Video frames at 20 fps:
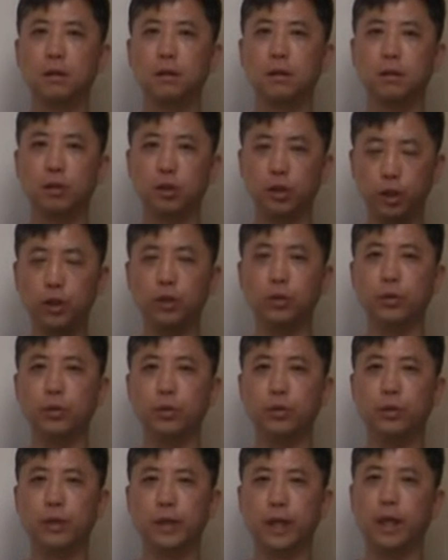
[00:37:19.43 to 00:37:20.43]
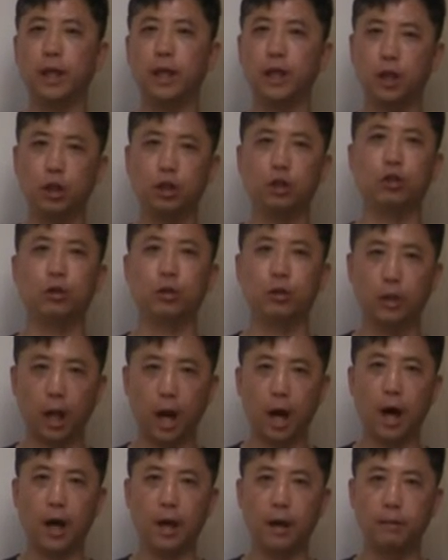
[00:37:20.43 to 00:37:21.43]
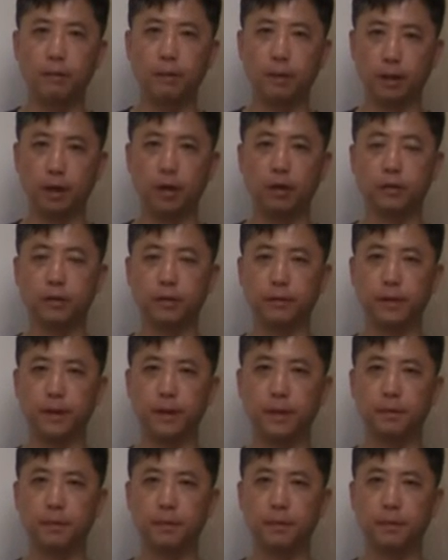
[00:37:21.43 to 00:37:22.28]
knew that he could die because of it.